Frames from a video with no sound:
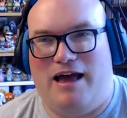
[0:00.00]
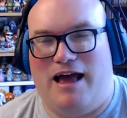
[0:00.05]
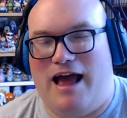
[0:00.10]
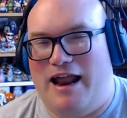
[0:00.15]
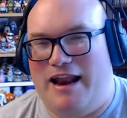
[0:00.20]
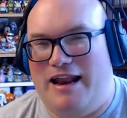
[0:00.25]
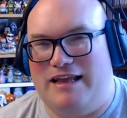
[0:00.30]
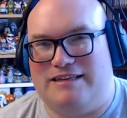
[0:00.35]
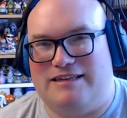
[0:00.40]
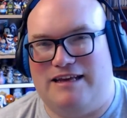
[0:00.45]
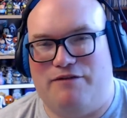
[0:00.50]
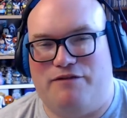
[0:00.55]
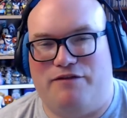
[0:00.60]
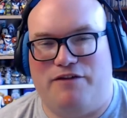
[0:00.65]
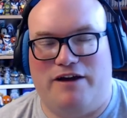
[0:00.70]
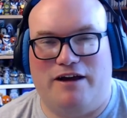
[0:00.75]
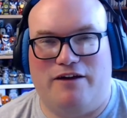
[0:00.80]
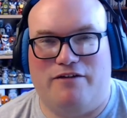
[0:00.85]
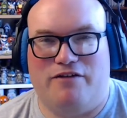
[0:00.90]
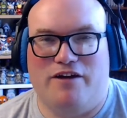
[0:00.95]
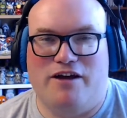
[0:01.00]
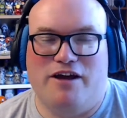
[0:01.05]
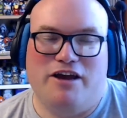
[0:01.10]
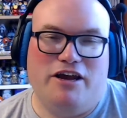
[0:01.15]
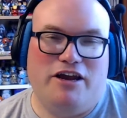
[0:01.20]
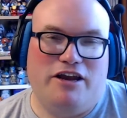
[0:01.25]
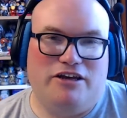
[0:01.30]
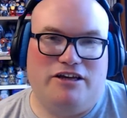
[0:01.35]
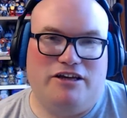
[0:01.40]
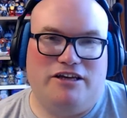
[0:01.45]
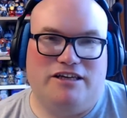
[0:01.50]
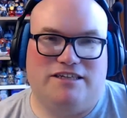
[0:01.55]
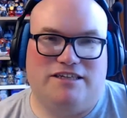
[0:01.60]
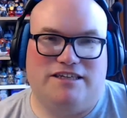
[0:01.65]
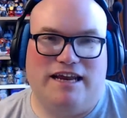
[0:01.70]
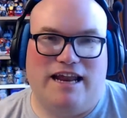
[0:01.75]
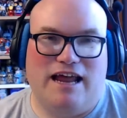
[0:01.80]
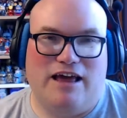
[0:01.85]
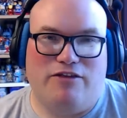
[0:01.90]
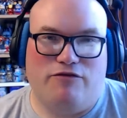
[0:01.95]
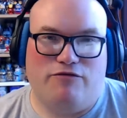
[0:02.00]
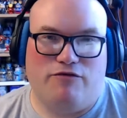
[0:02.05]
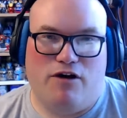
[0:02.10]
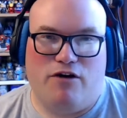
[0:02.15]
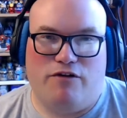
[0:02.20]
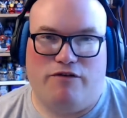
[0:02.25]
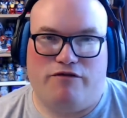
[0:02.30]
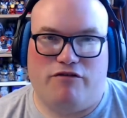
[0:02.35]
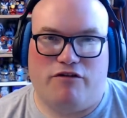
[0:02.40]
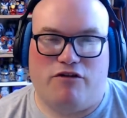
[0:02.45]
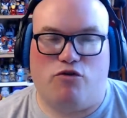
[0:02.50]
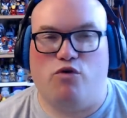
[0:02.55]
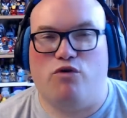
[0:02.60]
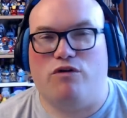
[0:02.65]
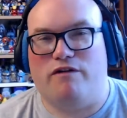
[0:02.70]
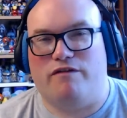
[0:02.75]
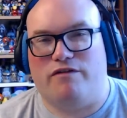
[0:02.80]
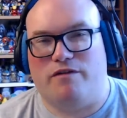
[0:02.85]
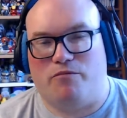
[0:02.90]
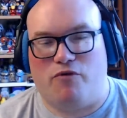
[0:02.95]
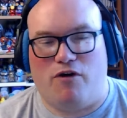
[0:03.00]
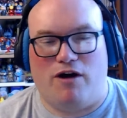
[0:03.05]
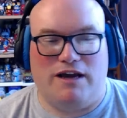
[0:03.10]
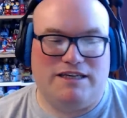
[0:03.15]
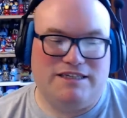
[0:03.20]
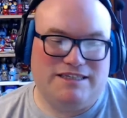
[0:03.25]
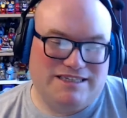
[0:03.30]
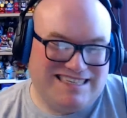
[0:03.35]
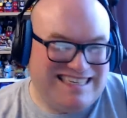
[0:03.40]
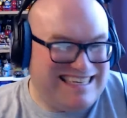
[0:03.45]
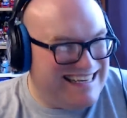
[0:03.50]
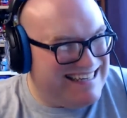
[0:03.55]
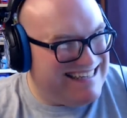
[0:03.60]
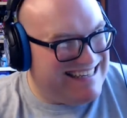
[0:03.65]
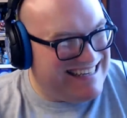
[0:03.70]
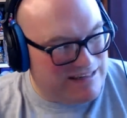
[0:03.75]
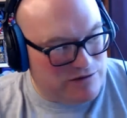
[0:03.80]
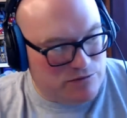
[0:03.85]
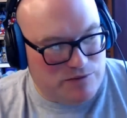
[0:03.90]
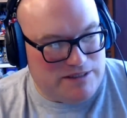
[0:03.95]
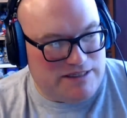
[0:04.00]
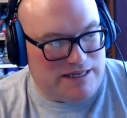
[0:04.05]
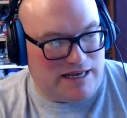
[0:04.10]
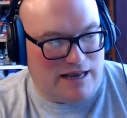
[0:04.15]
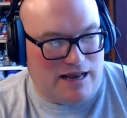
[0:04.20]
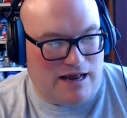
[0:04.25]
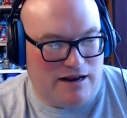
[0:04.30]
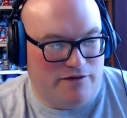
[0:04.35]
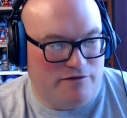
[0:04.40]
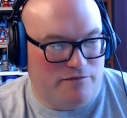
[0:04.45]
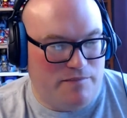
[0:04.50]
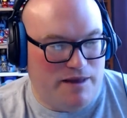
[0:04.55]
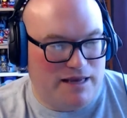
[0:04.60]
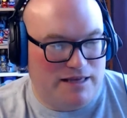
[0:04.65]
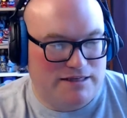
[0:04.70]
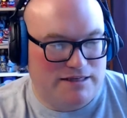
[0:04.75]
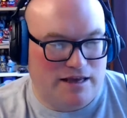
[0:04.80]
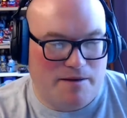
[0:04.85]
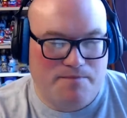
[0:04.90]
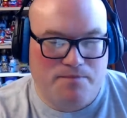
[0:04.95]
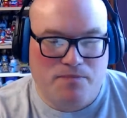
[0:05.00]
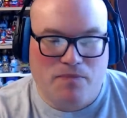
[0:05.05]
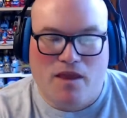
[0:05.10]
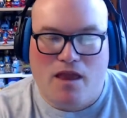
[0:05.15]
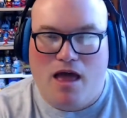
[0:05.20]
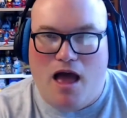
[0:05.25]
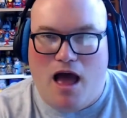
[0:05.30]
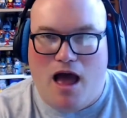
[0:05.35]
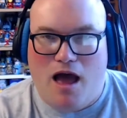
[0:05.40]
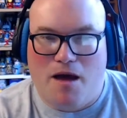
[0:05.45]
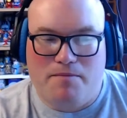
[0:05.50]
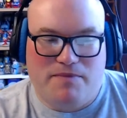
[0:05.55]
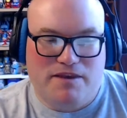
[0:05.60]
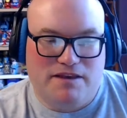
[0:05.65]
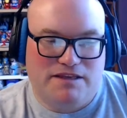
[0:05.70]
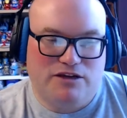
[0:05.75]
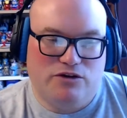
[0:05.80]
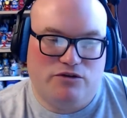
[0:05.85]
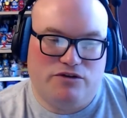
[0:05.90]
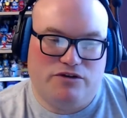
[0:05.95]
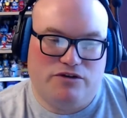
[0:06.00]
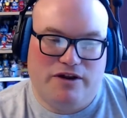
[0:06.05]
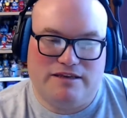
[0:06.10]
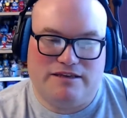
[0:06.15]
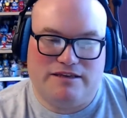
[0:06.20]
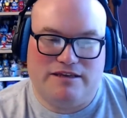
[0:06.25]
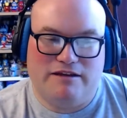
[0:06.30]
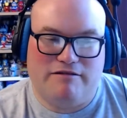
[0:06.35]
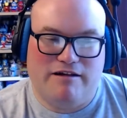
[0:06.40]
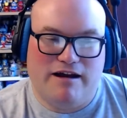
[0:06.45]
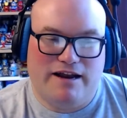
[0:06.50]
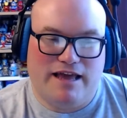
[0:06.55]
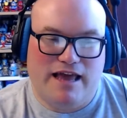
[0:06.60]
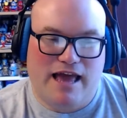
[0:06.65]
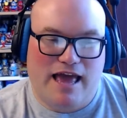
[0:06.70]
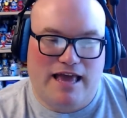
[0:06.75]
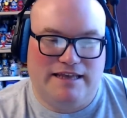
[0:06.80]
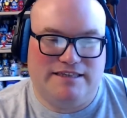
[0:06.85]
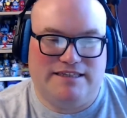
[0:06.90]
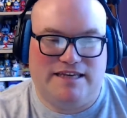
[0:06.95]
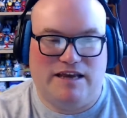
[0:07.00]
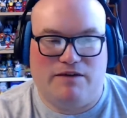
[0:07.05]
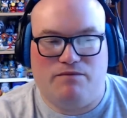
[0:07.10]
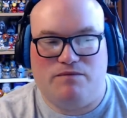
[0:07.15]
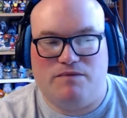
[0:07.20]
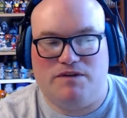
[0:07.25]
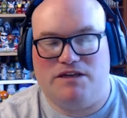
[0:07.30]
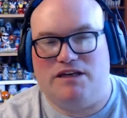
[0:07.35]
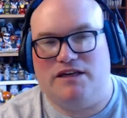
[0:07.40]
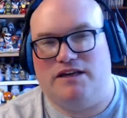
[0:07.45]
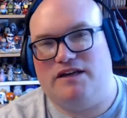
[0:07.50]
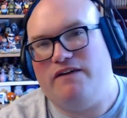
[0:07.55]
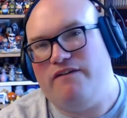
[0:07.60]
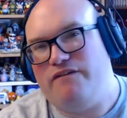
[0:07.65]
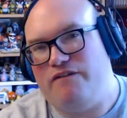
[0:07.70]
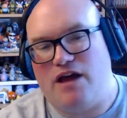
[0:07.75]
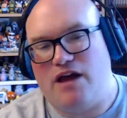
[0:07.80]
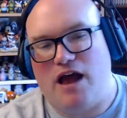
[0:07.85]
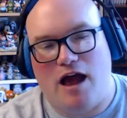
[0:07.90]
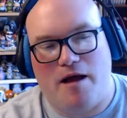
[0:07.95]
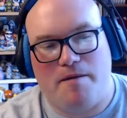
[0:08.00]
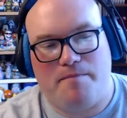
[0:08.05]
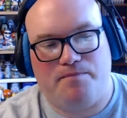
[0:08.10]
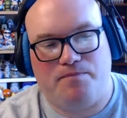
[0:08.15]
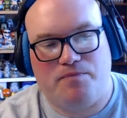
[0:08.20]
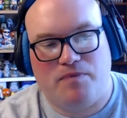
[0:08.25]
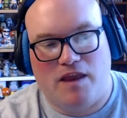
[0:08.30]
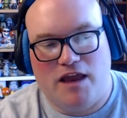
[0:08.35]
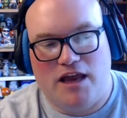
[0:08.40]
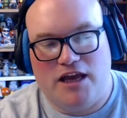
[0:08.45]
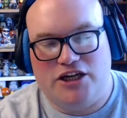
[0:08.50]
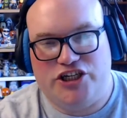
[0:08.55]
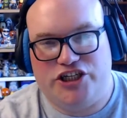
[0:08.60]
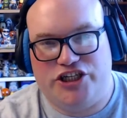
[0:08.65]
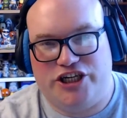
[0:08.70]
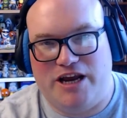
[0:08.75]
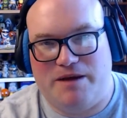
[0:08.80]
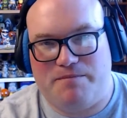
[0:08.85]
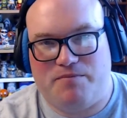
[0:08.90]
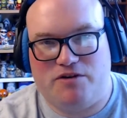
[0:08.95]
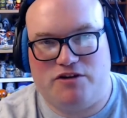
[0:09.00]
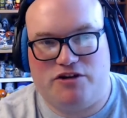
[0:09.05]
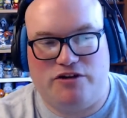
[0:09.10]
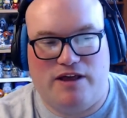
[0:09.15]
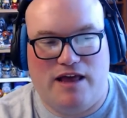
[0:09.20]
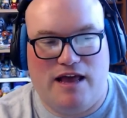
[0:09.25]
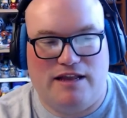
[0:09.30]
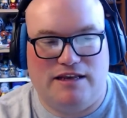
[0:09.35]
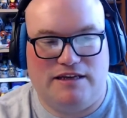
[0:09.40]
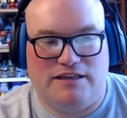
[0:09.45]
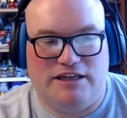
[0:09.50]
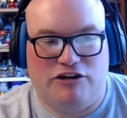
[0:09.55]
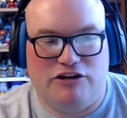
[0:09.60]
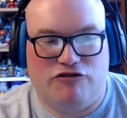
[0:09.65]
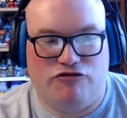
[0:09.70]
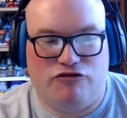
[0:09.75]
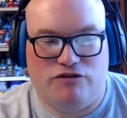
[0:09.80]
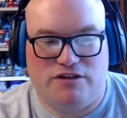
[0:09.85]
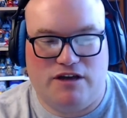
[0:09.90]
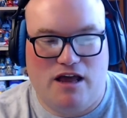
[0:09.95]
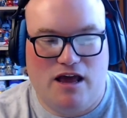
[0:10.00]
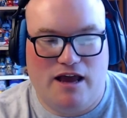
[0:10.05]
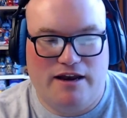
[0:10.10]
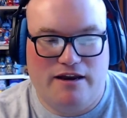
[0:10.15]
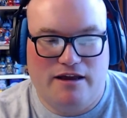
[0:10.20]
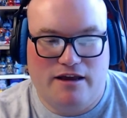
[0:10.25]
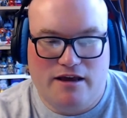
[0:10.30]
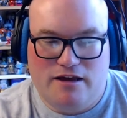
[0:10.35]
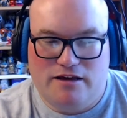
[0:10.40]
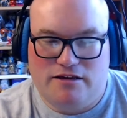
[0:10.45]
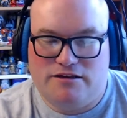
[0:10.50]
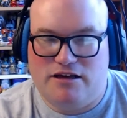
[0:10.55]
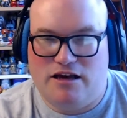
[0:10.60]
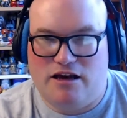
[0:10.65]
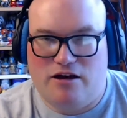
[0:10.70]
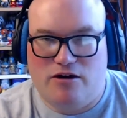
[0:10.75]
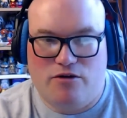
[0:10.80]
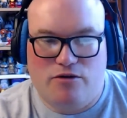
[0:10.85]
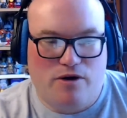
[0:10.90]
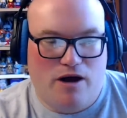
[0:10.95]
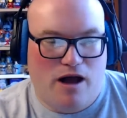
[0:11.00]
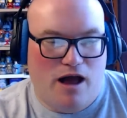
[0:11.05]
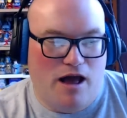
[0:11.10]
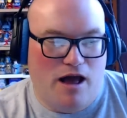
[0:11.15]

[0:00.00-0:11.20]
And it's that thing of, you know, you can stay down the road for a quarter of the price. There's always that kind of mix-up. Disney also announced that they're adding a seventh ship to their Disney Cruise Line. So